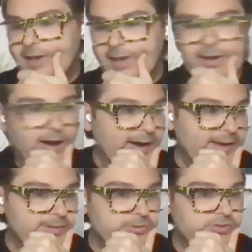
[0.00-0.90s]

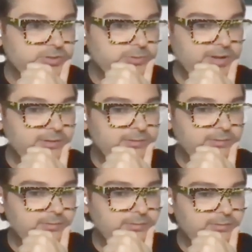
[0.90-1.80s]
AI to generate
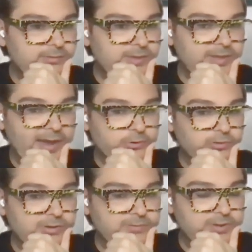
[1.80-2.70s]
the actual
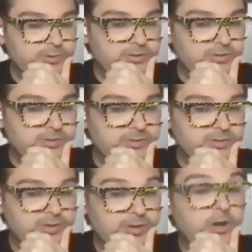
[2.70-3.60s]

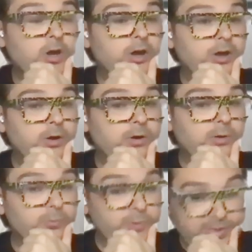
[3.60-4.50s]
configurations?
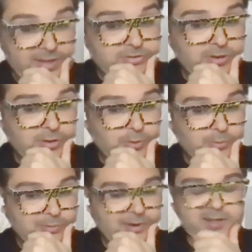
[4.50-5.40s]
We think
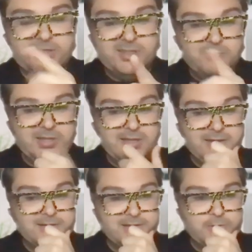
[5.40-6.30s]
so, and it's
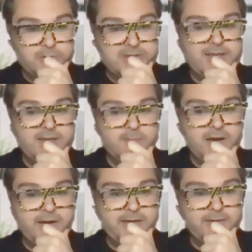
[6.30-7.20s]
something that we're thinking
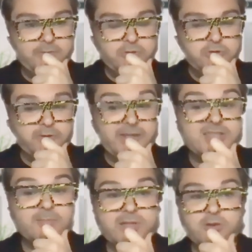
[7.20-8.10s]
about in the future. If that's
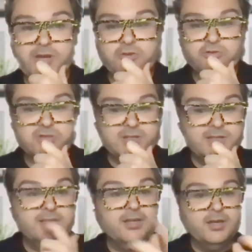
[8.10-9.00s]
something you're interested
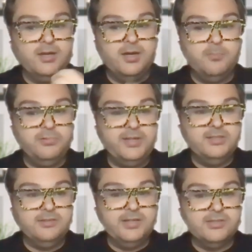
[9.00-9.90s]
in,
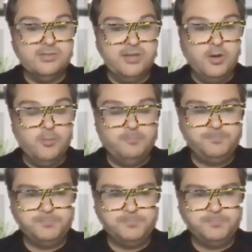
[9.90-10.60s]
please let us know.